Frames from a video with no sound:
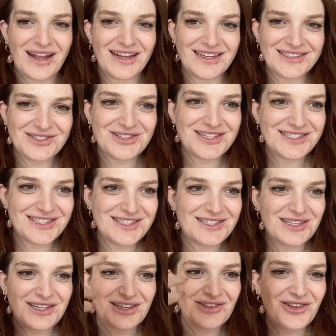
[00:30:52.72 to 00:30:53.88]
So this is,
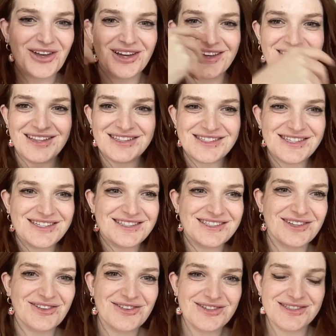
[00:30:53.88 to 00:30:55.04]
you
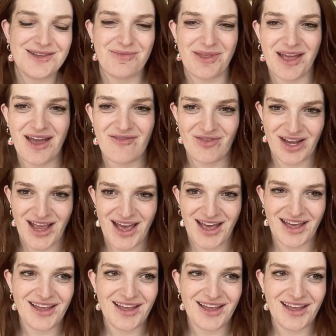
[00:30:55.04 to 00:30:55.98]
learn something every day.